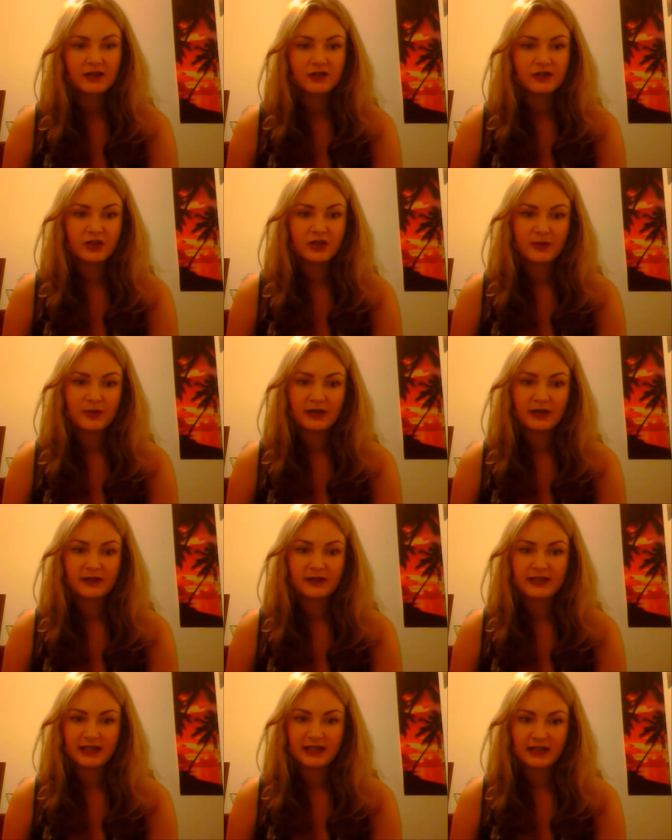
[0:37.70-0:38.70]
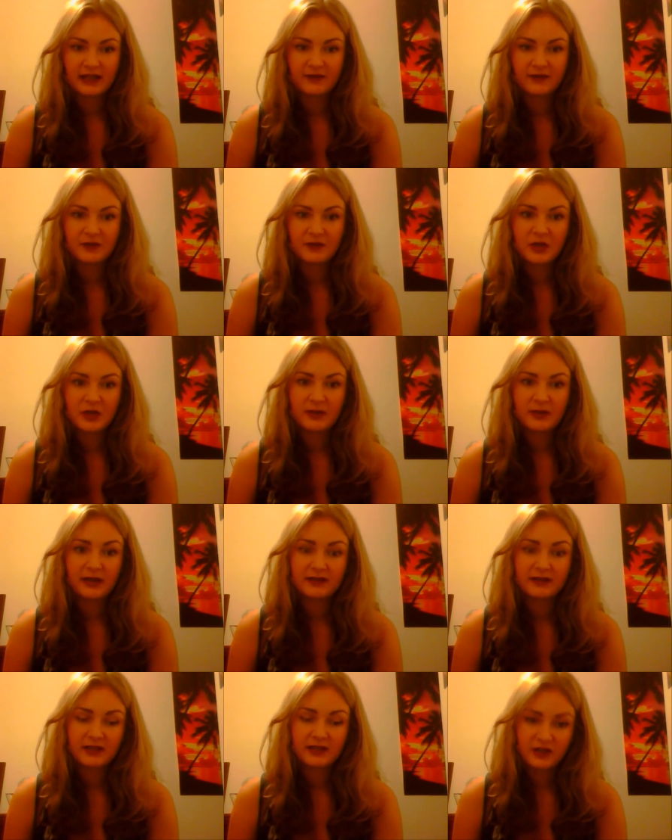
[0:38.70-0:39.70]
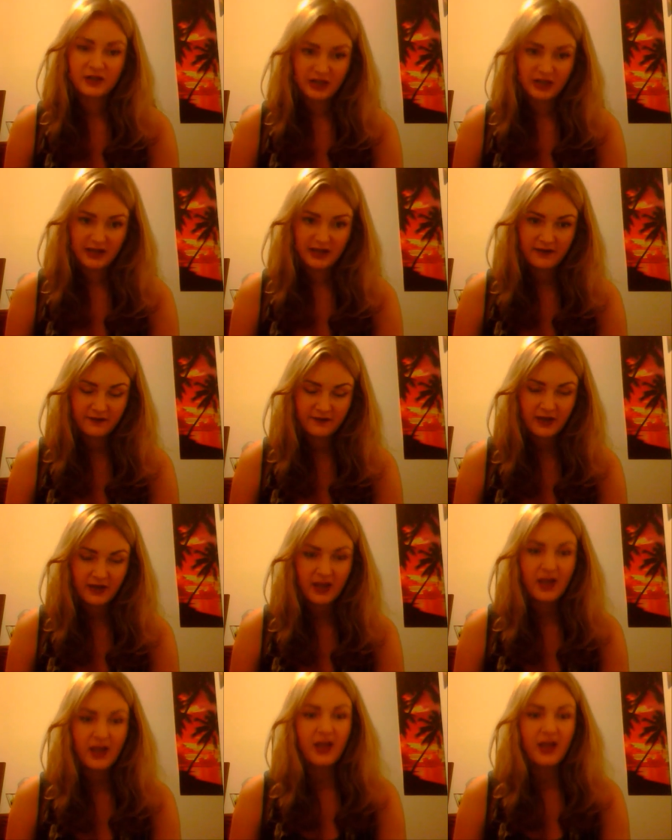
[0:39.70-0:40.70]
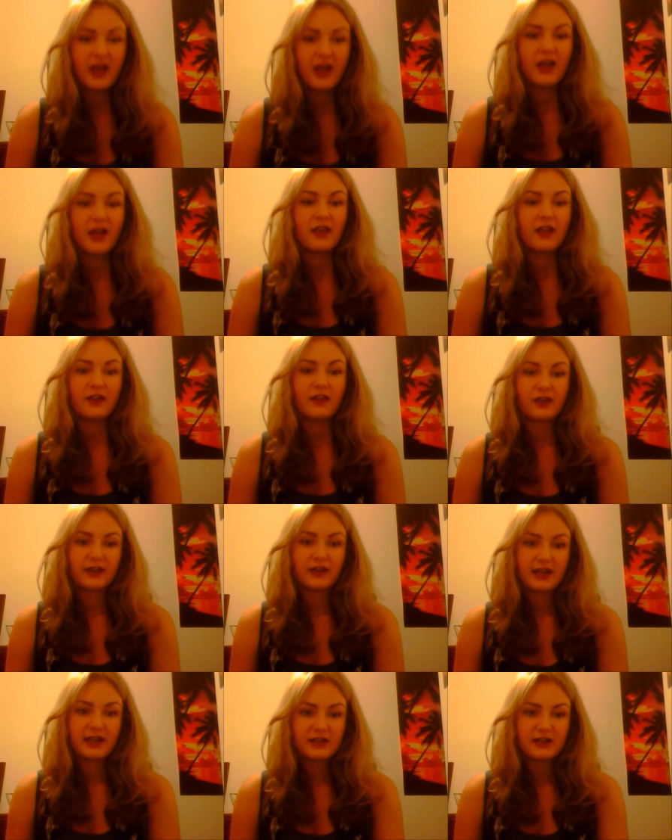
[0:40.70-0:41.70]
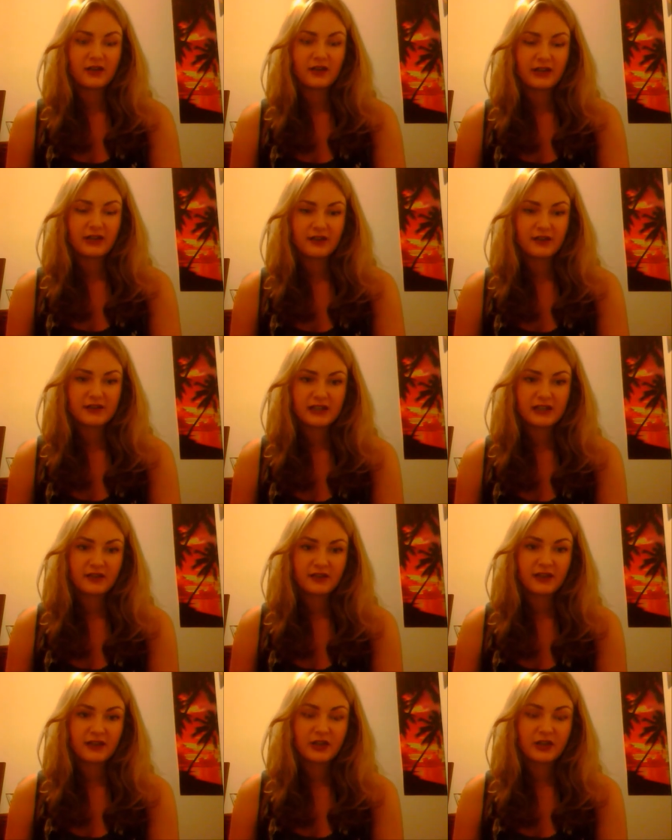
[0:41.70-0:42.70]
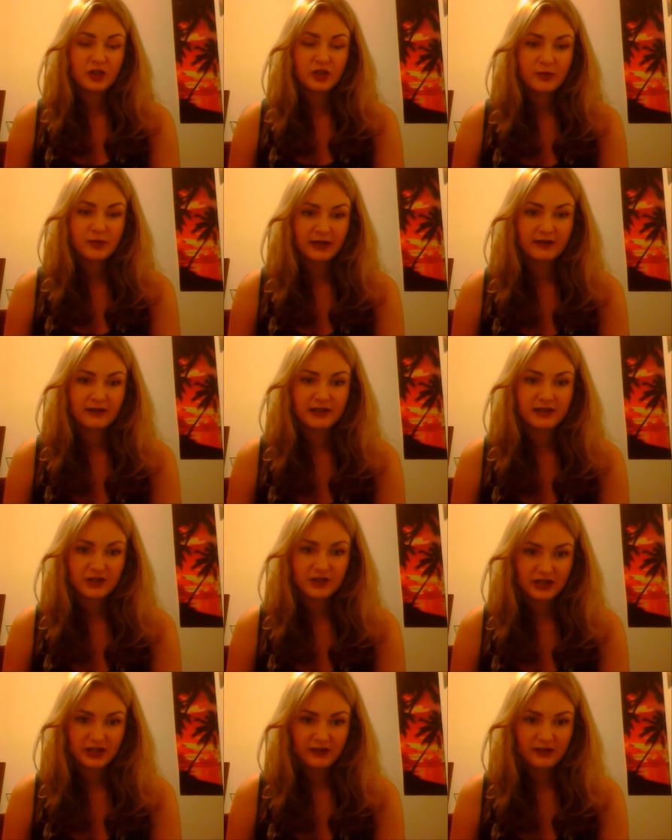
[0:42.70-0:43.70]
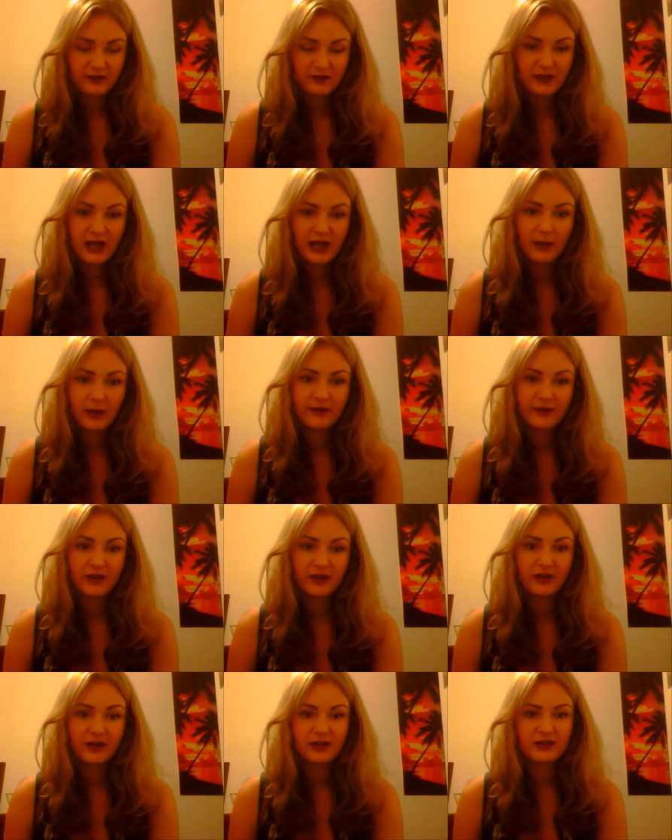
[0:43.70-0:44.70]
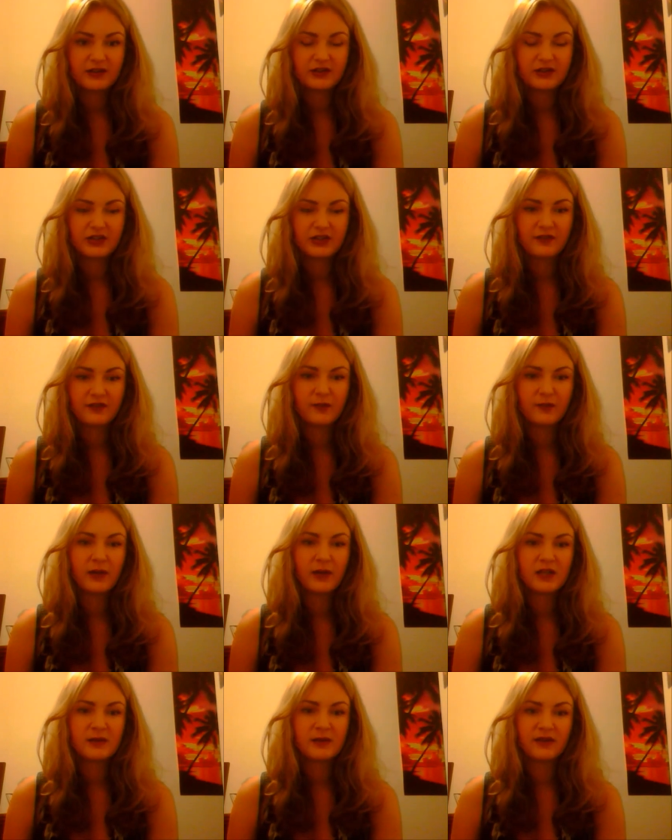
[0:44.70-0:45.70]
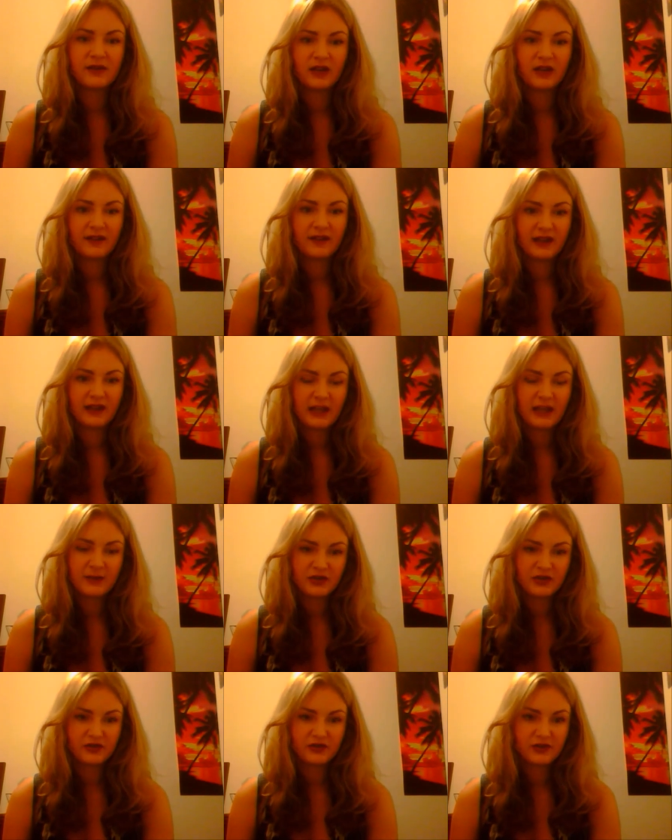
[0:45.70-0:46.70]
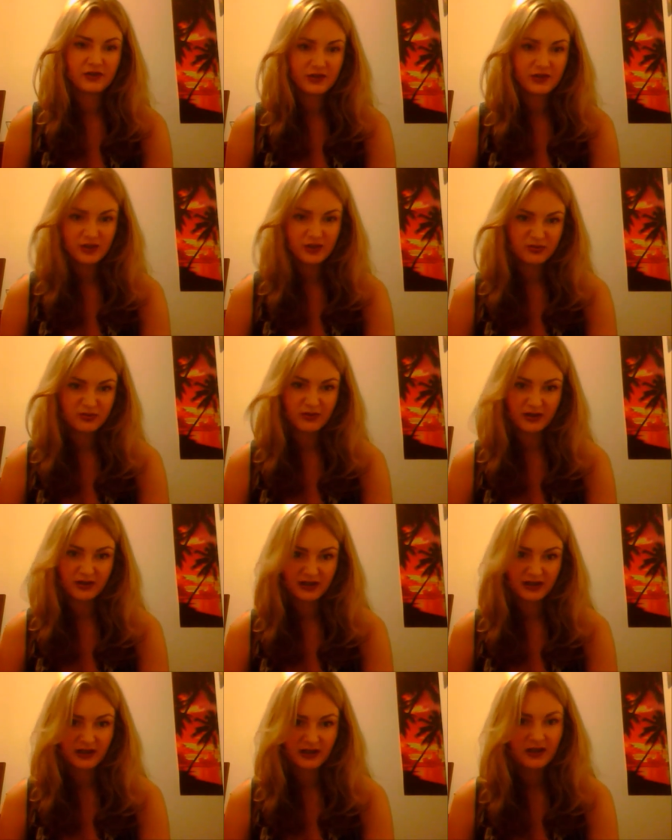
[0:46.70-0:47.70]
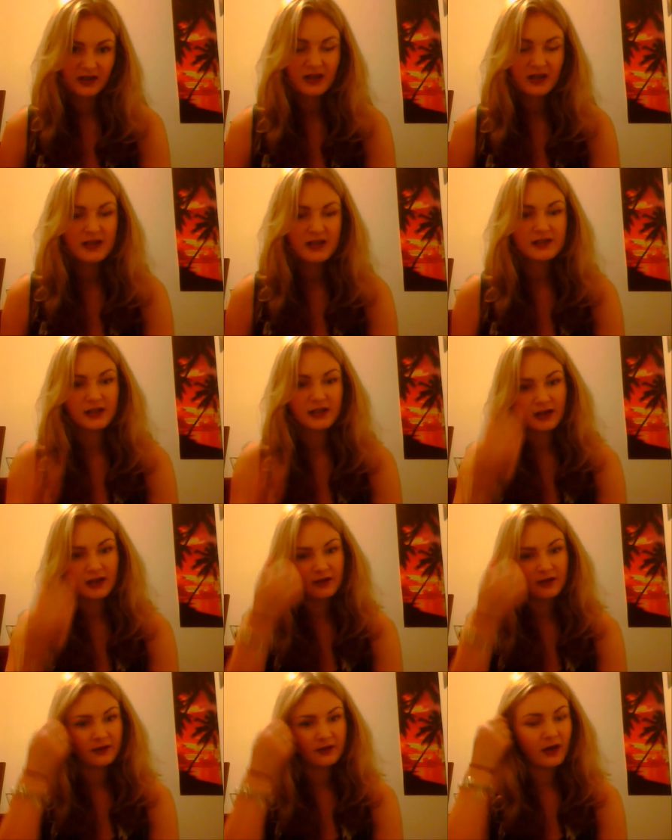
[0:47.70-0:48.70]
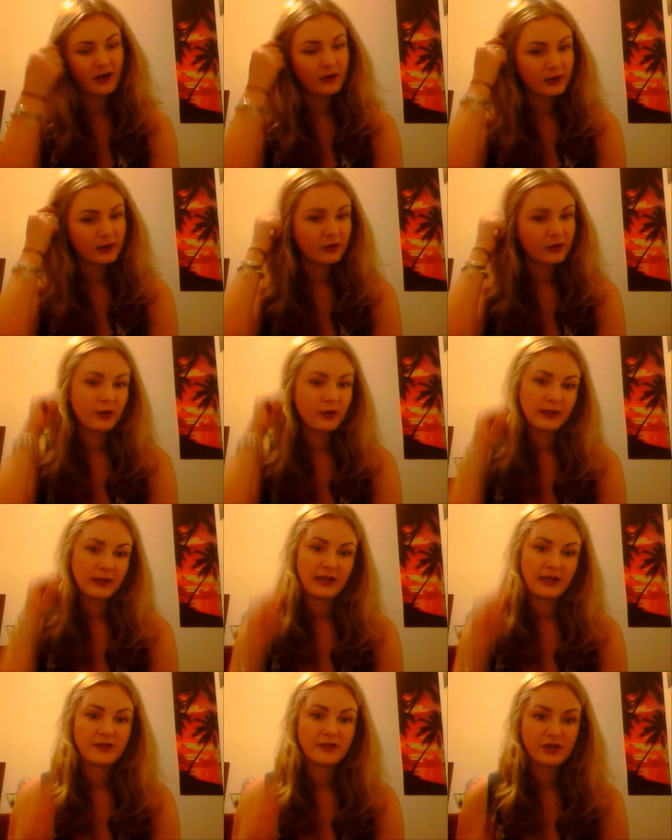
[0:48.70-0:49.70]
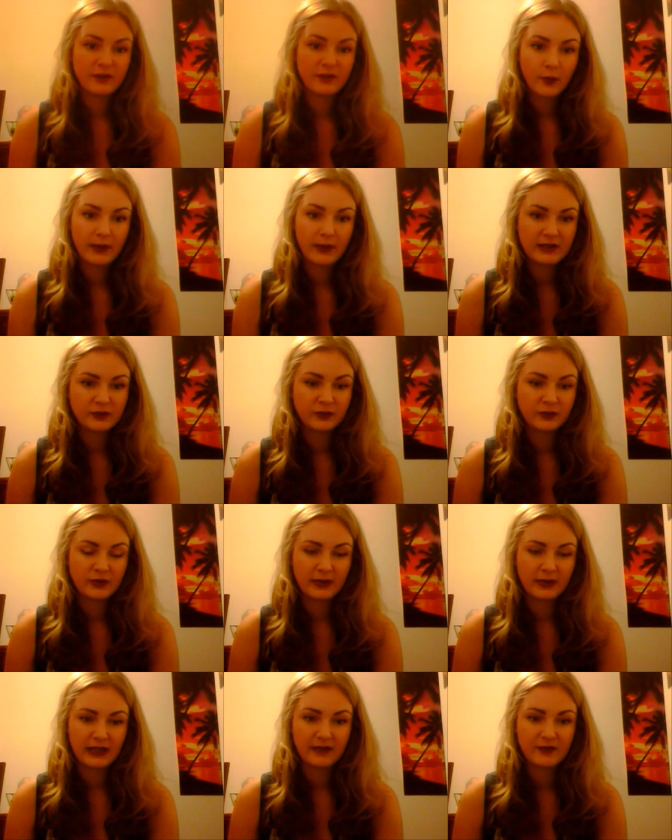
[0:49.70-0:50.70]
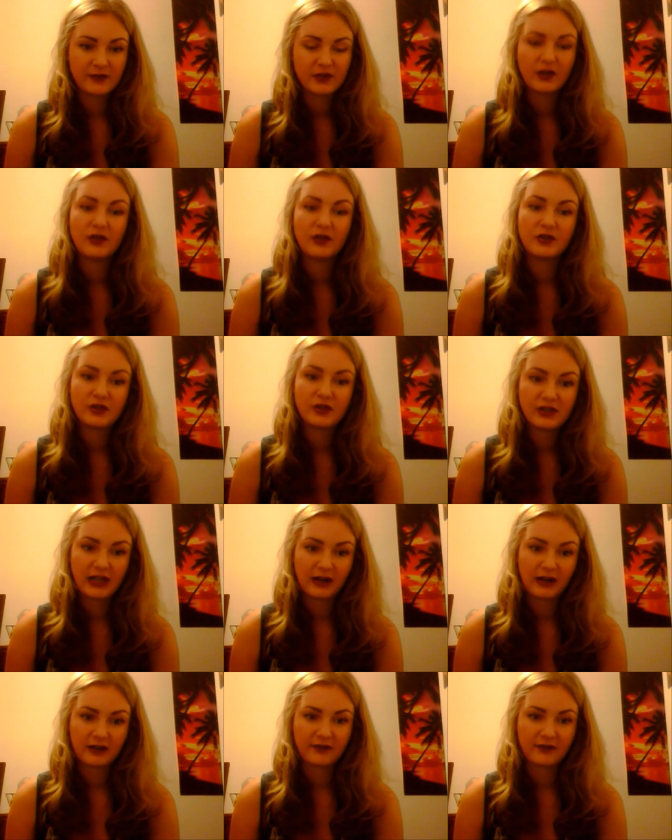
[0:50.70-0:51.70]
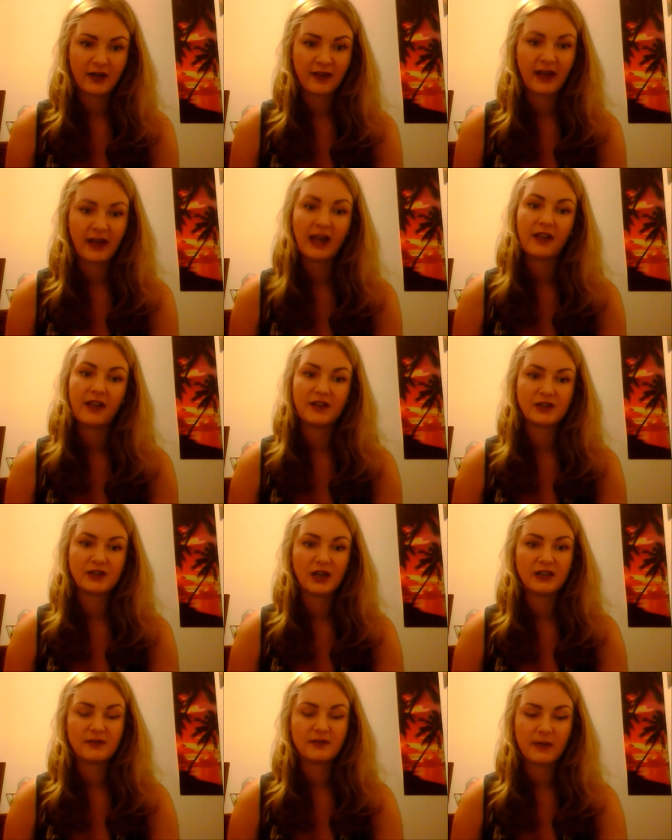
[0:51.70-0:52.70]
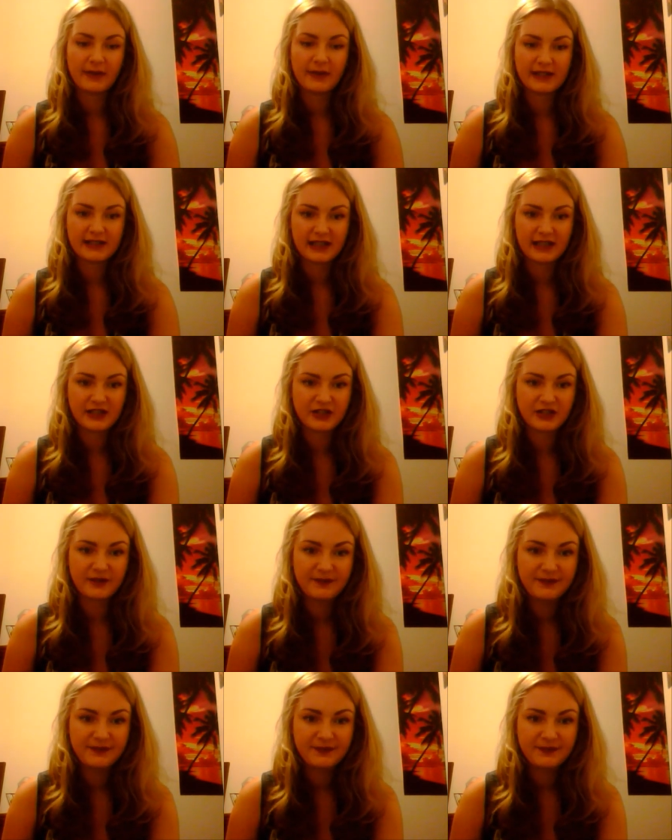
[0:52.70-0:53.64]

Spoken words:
Do you pronounce it GIF? Do you pronounce it GIF? The creator of GIF said that you do pronounce it GIF. However, GIF reminds me of like that lemon juice at the supermarket. So I'm going to call them GIFs because I've always called them GIFs. So just to clarify that at the start of my presentation.